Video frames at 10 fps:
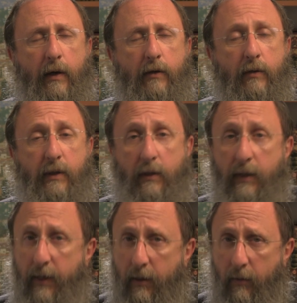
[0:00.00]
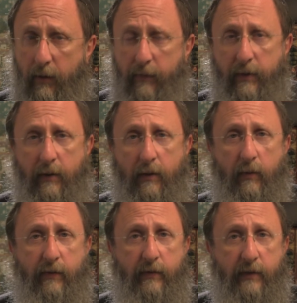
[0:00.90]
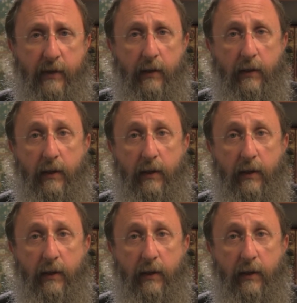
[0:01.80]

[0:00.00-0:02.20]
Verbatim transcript: So, till now, everything that we've said